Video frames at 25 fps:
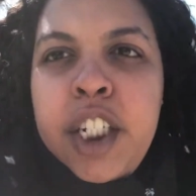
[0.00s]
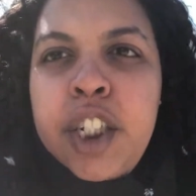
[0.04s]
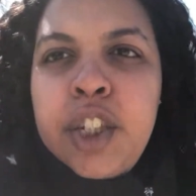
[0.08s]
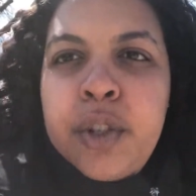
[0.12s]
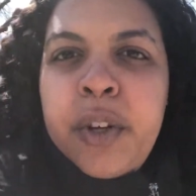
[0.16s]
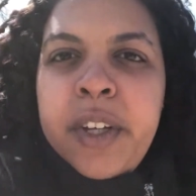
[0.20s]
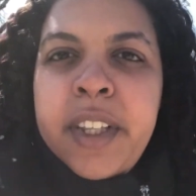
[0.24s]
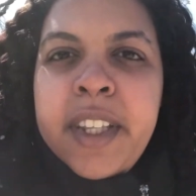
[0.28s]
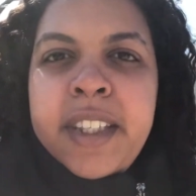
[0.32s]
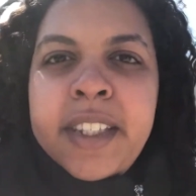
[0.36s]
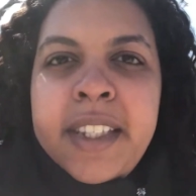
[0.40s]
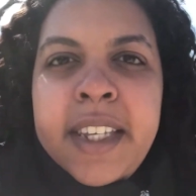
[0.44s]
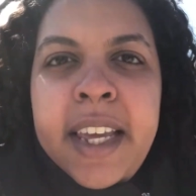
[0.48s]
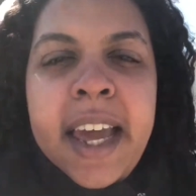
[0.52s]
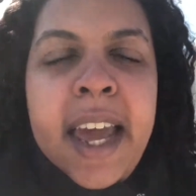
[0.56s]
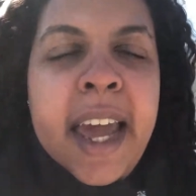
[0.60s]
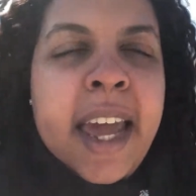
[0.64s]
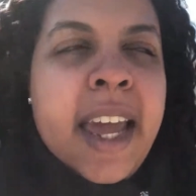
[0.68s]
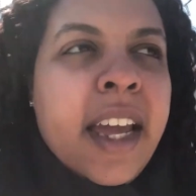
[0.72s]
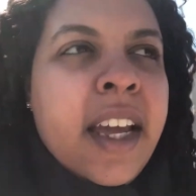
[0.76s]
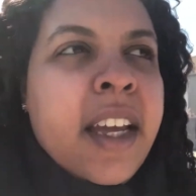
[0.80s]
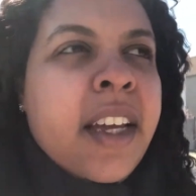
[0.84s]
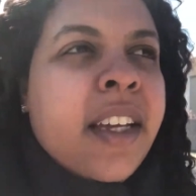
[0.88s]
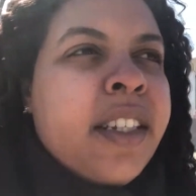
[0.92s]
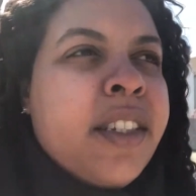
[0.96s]
enjoy the
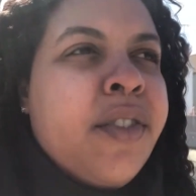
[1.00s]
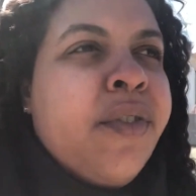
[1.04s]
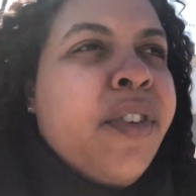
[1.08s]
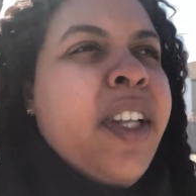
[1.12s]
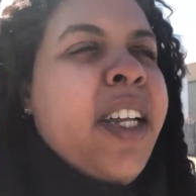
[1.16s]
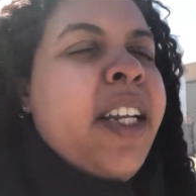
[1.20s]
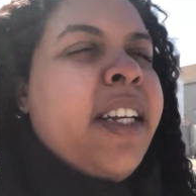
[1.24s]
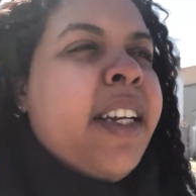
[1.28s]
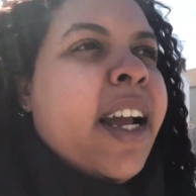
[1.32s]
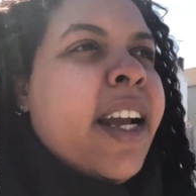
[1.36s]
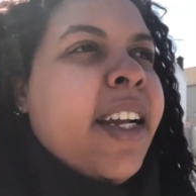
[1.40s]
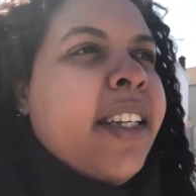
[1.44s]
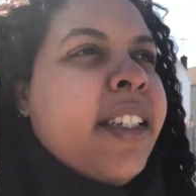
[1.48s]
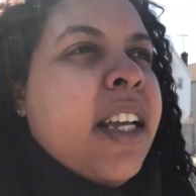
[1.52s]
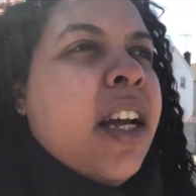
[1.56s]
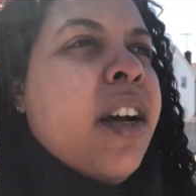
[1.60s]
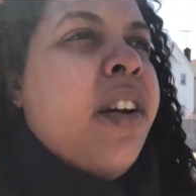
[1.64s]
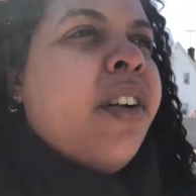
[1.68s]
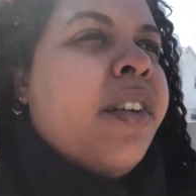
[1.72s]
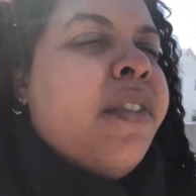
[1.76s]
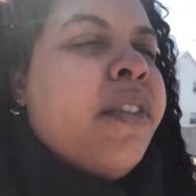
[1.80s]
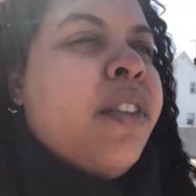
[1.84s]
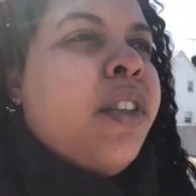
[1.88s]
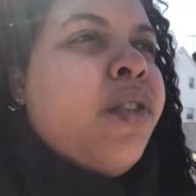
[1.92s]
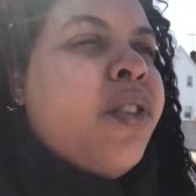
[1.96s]
day. It's really nice
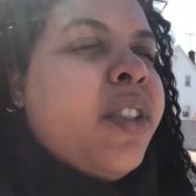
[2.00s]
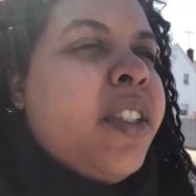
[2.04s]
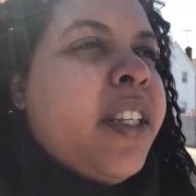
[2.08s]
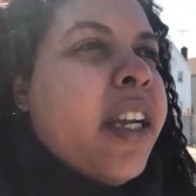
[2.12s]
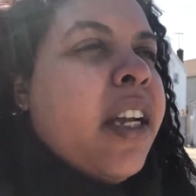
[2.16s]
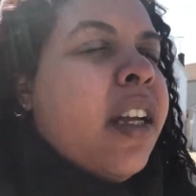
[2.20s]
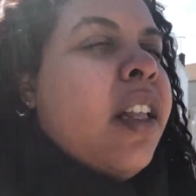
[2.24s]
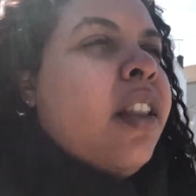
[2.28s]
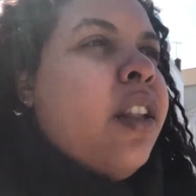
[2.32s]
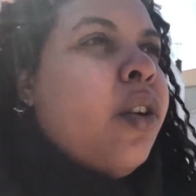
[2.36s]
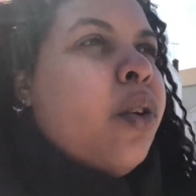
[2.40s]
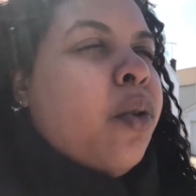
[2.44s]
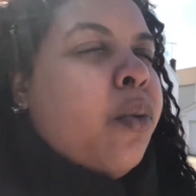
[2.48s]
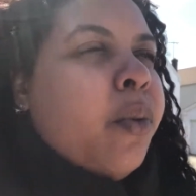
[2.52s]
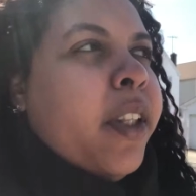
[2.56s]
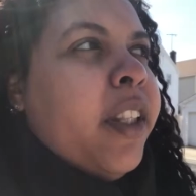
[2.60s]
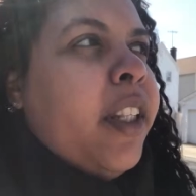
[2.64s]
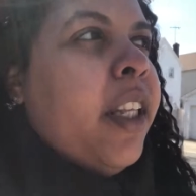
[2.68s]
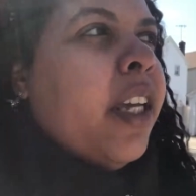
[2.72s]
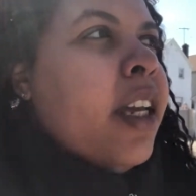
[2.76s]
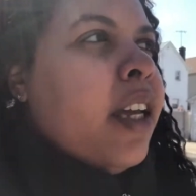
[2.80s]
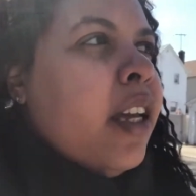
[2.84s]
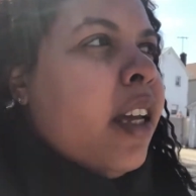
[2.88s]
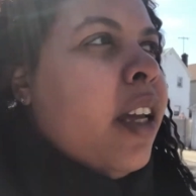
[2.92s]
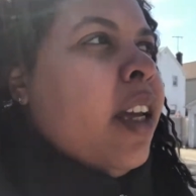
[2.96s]
out, even though it's like a little
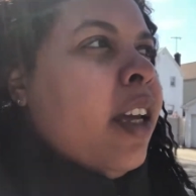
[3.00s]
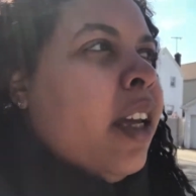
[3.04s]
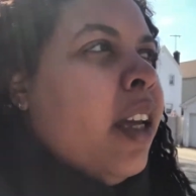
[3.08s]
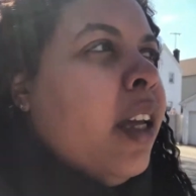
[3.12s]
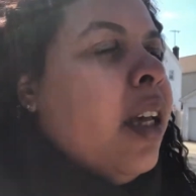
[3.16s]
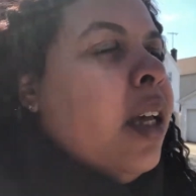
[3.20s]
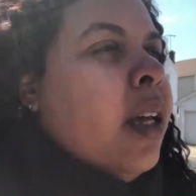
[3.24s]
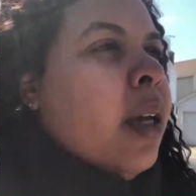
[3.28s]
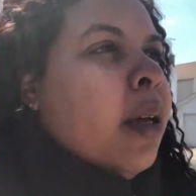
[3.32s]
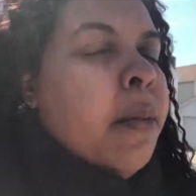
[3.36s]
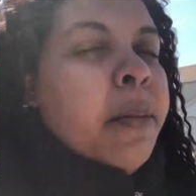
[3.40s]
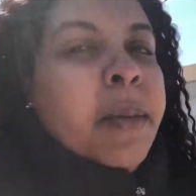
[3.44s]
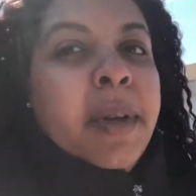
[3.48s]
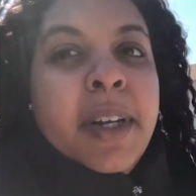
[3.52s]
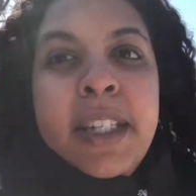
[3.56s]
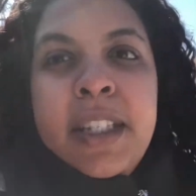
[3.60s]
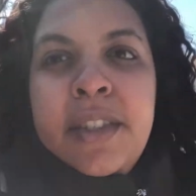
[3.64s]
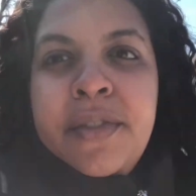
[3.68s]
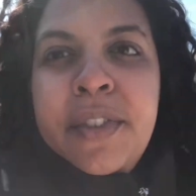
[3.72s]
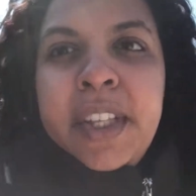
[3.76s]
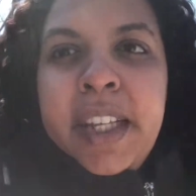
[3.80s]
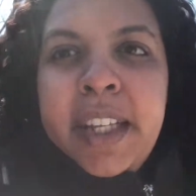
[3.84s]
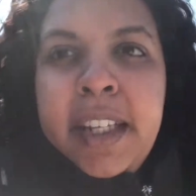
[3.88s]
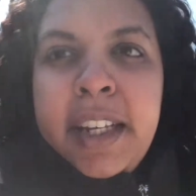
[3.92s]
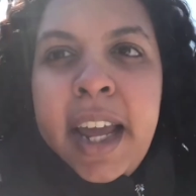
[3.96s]
windy, but it's
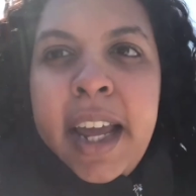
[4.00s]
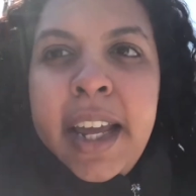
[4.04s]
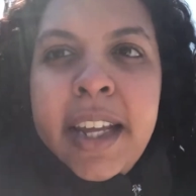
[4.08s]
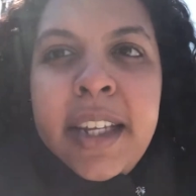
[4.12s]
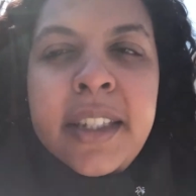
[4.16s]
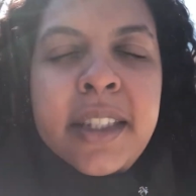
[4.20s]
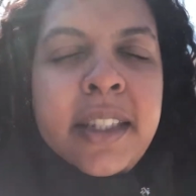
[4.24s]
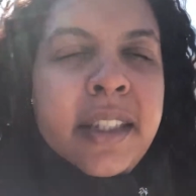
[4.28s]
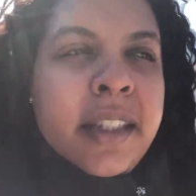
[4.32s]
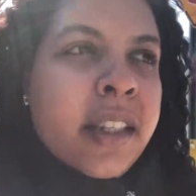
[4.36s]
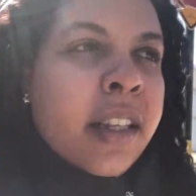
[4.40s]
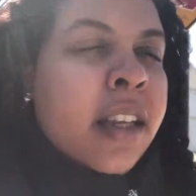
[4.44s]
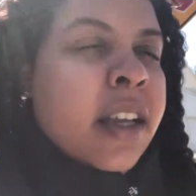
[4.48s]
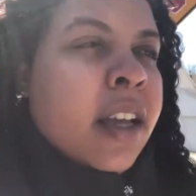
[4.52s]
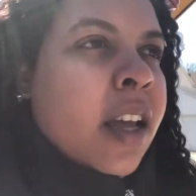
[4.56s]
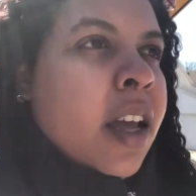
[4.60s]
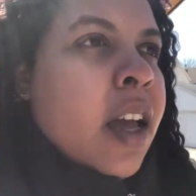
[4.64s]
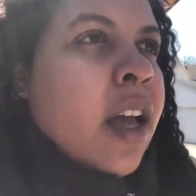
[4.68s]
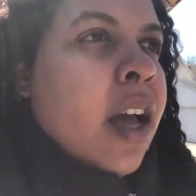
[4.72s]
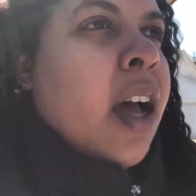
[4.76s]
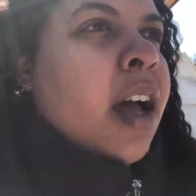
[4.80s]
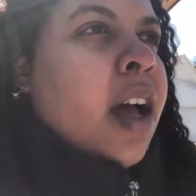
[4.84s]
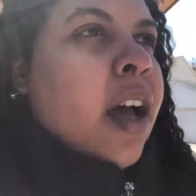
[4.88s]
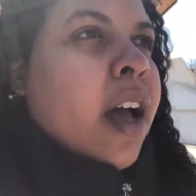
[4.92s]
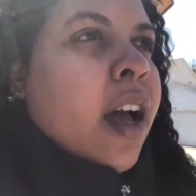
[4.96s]
really nice.
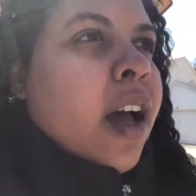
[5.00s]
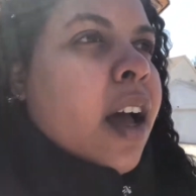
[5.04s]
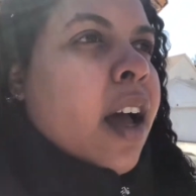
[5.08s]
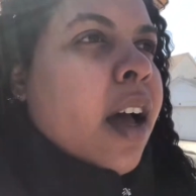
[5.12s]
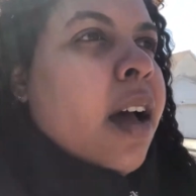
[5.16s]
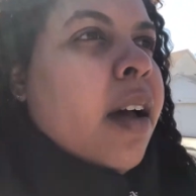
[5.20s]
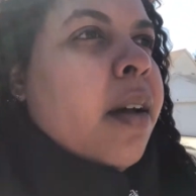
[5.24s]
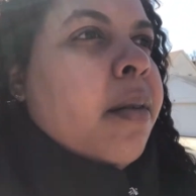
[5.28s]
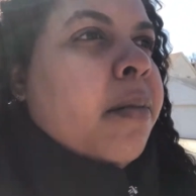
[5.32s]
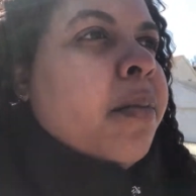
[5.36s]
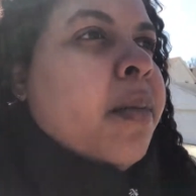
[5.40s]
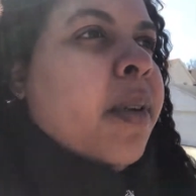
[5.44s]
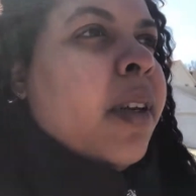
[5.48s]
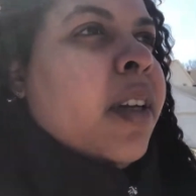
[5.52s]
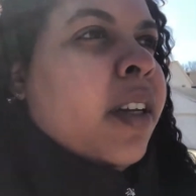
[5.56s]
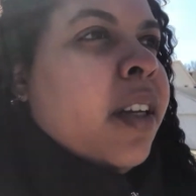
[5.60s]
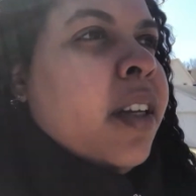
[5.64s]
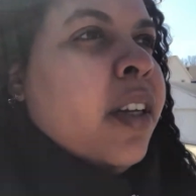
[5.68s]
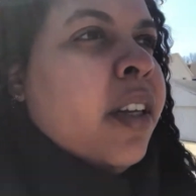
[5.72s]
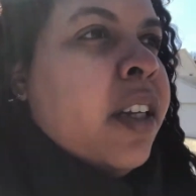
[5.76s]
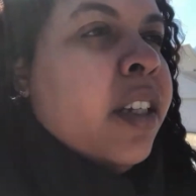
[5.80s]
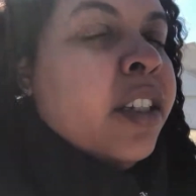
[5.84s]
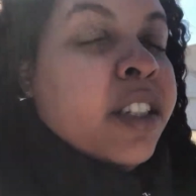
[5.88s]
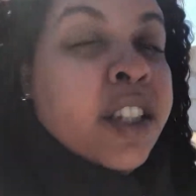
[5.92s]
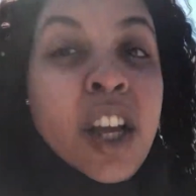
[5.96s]
So
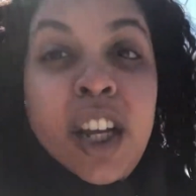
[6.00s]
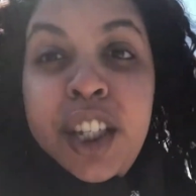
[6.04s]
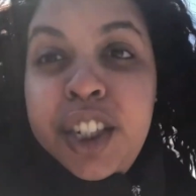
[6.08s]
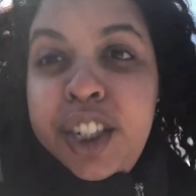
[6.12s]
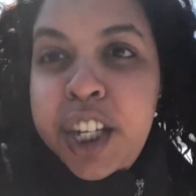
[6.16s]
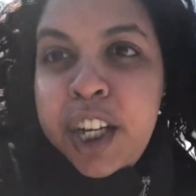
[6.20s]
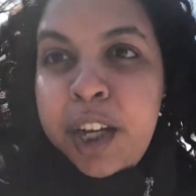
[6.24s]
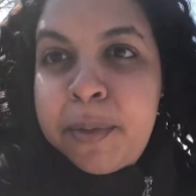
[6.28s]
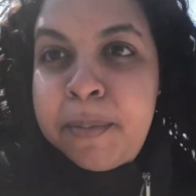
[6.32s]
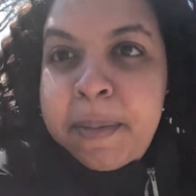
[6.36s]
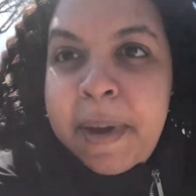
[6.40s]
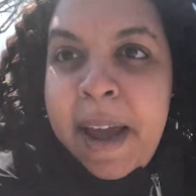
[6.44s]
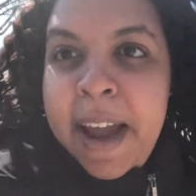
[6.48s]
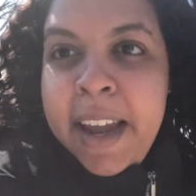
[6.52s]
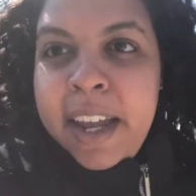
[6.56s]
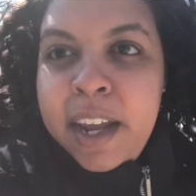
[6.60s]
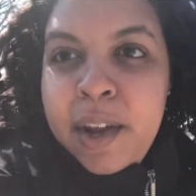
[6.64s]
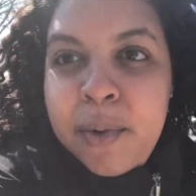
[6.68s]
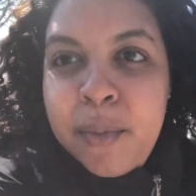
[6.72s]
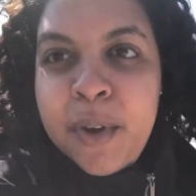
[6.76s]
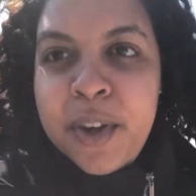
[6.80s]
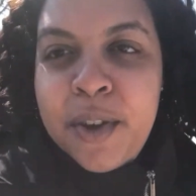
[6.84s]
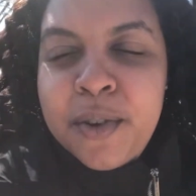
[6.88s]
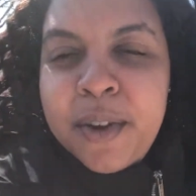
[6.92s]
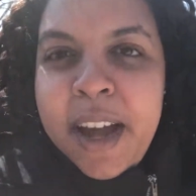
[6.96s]
I'll check back
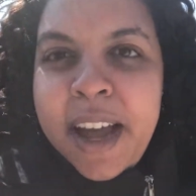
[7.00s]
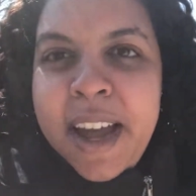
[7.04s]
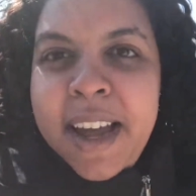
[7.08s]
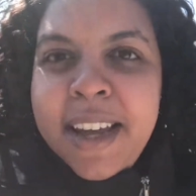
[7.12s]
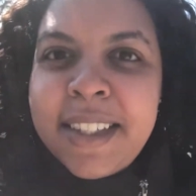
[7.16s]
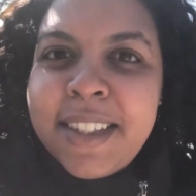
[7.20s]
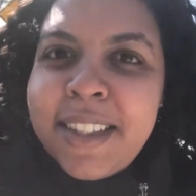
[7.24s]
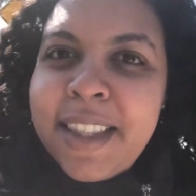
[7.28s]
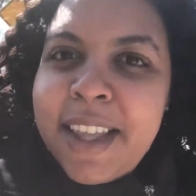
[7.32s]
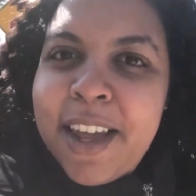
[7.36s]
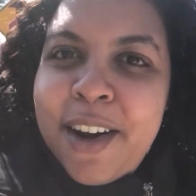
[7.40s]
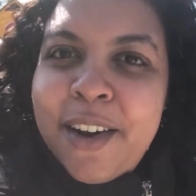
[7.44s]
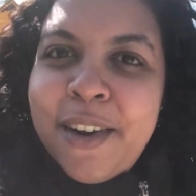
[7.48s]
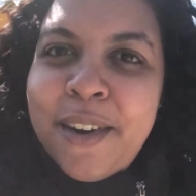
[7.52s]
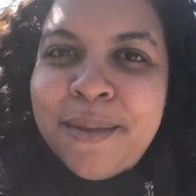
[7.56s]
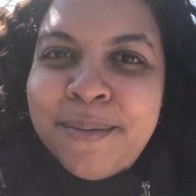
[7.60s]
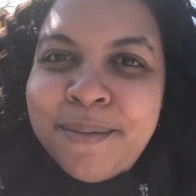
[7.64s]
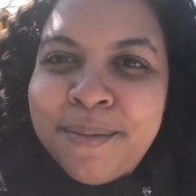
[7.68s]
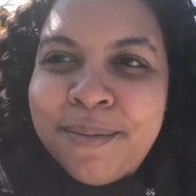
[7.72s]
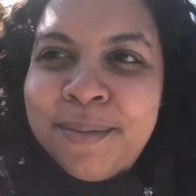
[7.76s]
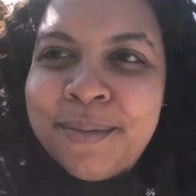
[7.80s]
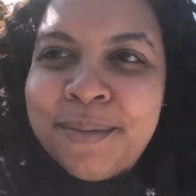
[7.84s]
in with you guys later.